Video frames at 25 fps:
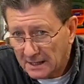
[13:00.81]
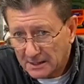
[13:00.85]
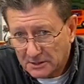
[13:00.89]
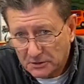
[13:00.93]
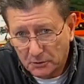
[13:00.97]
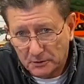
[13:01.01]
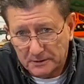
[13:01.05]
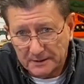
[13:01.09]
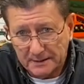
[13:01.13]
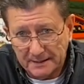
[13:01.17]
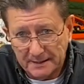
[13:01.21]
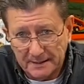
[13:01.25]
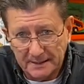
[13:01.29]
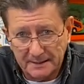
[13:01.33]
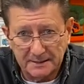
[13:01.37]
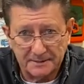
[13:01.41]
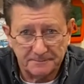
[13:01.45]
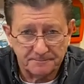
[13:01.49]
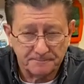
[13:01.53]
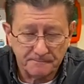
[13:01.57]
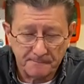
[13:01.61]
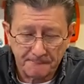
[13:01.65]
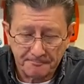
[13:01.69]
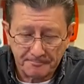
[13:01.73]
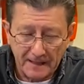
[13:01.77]
You can get it
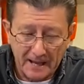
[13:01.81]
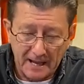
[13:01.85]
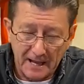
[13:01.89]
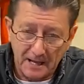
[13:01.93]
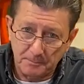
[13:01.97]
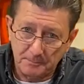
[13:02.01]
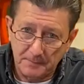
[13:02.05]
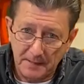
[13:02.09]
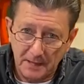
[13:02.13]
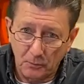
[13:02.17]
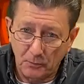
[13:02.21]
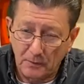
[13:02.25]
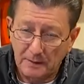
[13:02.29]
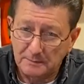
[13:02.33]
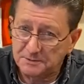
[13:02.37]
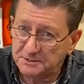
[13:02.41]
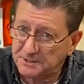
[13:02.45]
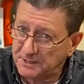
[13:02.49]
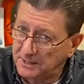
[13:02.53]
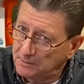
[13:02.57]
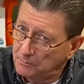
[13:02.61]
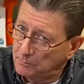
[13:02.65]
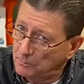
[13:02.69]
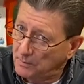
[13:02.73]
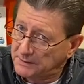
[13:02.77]
on my
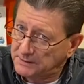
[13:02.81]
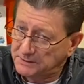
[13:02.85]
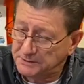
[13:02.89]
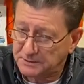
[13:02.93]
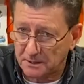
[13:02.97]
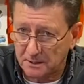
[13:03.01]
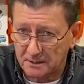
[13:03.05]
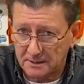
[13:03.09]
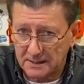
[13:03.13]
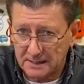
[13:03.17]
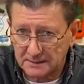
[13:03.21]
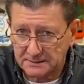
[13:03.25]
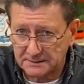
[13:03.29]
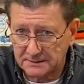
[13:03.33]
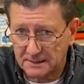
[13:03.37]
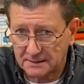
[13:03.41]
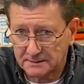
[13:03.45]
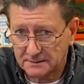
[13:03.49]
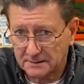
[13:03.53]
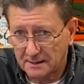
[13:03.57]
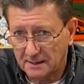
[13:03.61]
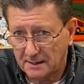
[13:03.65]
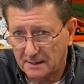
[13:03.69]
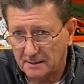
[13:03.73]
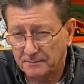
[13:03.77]
website,
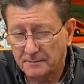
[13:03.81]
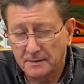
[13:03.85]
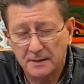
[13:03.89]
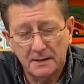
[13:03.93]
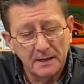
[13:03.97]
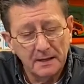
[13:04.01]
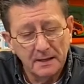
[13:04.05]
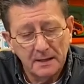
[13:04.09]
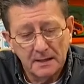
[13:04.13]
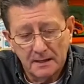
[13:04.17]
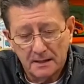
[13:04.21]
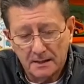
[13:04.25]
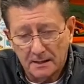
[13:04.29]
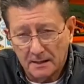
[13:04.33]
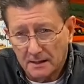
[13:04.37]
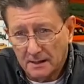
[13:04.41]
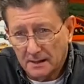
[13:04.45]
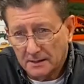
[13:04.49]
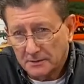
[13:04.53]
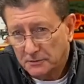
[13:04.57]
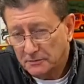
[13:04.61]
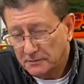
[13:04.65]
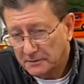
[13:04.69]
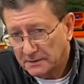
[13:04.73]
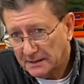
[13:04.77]
mikezarnock.com. Uh,
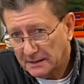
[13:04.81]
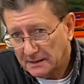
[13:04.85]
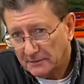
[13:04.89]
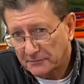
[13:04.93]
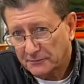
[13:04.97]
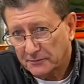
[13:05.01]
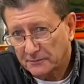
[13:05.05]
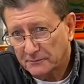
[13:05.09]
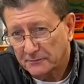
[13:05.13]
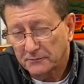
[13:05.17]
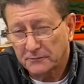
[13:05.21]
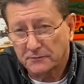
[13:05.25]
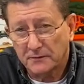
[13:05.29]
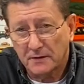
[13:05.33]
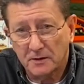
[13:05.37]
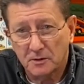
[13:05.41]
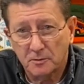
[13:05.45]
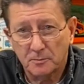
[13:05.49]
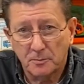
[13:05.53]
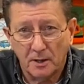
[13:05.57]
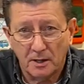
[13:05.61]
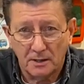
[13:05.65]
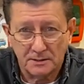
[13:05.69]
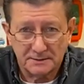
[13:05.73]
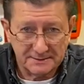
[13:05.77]
you can get it from
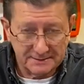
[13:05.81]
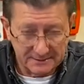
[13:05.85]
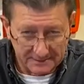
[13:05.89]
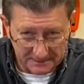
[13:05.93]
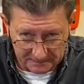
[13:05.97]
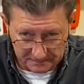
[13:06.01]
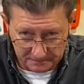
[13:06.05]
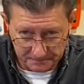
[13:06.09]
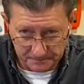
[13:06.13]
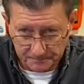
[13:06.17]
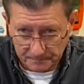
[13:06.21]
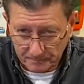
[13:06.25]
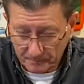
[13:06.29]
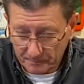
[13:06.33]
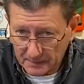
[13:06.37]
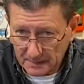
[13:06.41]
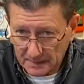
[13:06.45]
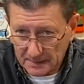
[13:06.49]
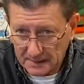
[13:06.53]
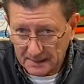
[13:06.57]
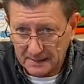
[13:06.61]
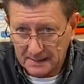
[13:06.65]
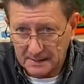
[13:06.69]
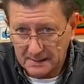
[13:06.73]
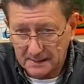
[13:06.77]
Fireball Tim
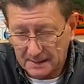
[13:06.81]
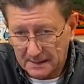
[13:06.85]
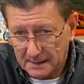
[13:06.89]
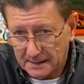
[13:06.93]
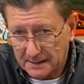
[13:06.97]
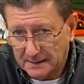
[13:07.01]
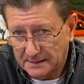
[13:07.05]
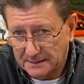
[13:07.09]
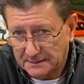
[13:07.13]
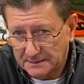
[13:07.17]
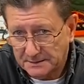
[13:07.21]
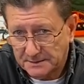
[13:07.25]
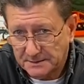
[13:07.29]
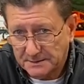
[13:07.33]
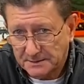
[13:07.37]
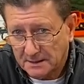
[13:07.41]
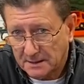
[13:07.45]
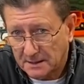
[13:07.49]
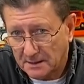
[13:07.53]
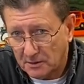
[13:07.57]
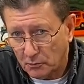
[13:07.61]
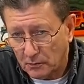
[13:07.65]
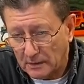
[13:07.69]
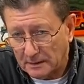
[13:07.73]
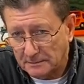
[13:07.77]
at, at his
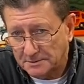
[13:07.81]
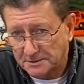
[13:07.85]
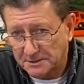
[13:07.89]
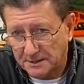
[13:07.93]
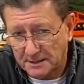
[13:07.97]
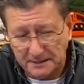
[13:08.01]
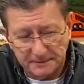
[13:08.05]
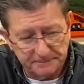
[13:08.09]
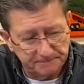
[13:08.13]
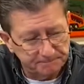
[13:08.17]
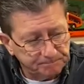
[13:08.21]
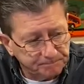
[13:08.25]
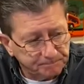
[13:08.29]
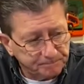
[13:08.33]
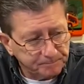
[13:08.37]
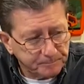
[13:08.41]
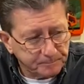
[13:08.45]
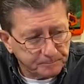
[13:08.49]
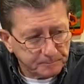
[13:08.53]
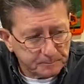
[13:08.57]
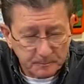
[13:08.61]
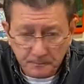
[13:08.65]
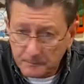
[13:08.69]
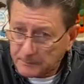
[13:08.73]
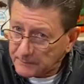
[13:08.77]
uh, website
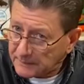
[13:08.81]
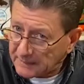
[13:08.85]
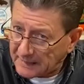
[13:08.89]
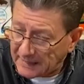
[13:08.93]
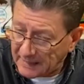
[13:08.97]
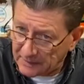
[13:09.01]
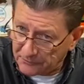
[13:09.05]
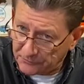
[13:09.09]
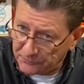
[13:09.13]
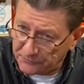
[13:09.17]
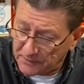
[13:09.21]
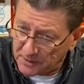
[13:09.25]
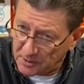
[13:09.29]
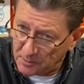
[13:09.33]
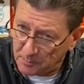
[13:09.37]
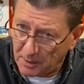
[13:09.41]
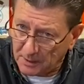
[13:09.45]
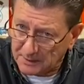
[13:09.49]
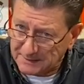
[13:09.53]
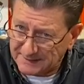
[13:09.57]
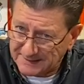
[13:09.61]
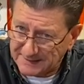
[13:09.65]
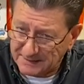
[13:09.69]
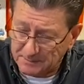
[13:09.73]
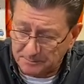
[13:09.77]
at
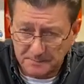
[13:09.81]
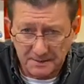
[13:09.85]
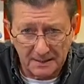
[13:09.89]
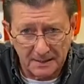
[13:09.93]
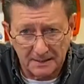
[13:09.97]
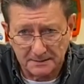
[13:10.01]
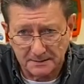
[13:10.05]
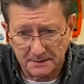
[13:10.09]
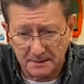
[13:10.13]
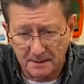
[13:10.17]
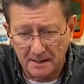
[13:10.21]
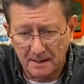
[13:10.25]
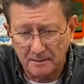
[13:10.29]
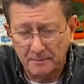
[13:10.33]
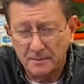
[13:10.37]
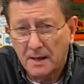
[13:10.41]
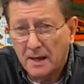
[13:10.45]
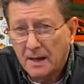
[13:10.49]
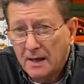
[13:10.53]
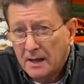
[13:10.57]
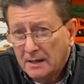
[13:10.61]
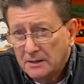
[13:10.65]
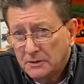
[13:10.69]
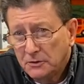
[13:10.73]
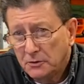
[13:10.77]
fireballtim.com.
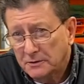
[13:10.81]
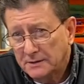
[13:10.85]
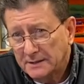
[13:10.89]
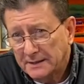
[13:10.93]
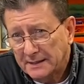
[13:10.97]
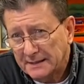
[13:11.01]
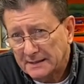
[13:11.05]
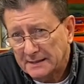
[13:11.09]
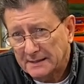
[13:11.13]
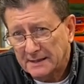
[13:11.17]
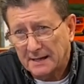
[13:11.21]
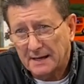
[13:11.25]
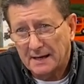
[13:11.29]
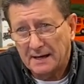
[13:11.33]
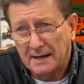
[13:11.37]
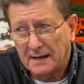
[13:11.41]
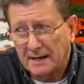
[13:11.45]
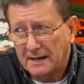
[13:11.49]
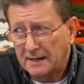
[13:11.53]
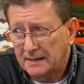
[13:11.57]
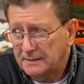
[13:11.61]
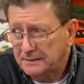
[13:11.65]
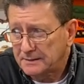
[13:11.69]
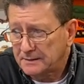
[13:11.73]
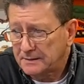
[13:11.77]
You can get it
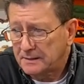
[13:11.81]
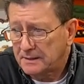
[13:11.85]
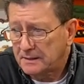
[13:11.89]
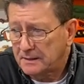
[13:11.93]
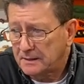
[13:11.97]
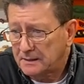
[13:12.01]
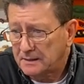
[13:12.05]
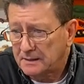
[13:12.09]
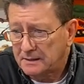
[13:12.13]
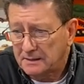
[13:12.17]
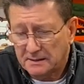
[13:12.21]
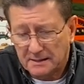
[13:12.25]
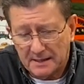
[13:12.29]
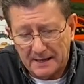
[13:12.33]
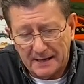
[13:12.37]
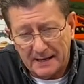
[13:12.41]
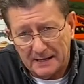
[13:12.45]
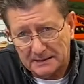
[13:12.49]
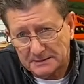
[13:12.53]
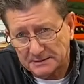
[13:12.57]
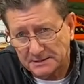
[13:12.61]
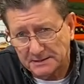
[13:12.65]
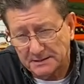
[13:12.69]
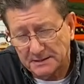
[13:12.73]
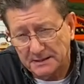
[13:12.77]
on uh,
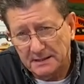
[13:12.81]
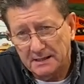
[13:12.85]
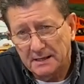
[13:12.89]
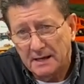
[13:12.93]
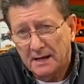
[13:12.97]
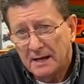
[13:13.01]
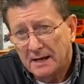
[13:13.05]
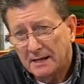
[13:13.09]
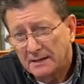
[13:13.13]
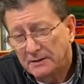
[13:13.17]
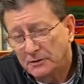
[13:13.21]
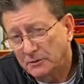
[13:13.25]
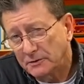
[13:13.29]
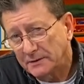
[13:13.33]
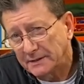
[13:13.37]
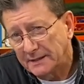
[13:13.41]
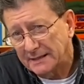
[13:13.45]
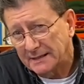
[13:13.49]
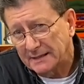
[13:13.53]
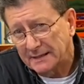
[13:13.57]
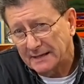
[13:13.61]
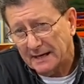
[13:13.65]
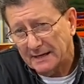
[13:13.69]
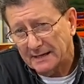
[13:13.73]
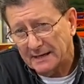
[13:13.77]
Etsy. You can get
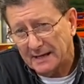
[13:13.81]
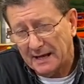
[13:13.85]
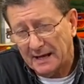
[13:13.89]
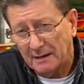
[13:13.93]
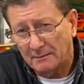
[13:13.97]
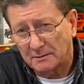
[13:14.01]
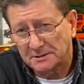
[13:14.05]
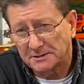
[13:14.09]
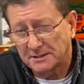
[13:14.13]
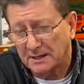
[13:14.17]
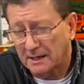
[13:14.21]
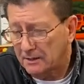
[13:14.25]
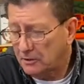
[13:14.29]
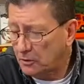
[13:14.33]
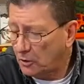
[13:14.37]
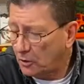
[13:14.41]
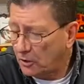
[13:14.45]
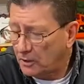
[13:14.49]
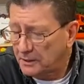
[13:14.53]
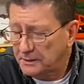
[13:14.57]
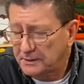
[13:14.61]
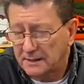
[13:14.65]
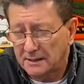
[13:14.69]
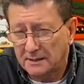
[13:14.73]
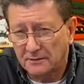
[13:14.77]
it on Amazon. All
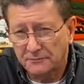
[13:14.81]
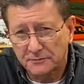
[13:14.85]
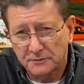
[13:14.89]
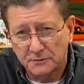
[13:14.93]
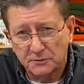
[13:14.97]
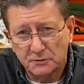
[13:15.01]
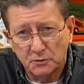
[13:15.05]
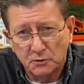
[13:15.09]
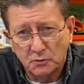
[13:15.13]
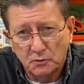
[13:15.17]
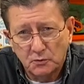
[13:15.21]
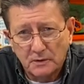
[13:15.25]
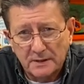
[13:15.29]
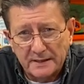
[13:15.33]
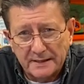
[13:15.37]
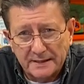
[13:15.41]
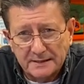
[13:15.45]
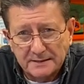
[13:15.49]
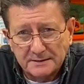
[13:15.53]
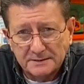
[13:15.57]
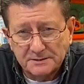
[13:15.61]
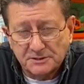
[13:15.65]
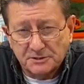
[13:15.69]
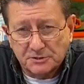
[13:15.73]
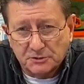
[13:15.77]
you have to do
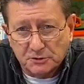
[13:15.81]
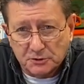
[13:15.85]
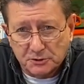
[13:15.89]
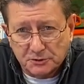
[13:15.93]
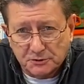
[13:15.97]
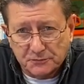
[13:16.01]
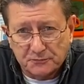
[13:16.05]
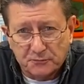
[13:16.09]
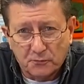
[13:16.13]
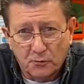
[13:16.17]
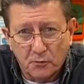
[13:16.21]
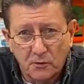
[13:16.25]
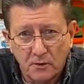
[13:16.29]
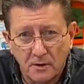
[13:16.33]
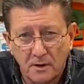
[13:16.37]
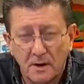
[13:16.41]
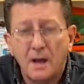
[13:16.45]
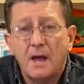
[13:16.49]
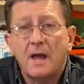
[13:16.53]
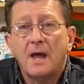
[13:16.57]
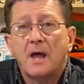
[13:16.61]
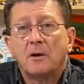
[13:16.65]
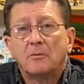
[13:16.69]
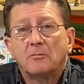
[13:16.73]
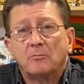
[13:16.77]
is search for
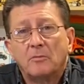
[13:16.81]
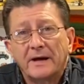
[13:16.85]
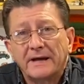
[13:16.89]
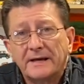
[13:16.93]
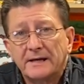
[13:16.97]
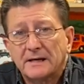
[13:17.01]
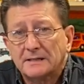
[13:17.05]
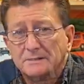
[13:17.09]
Mike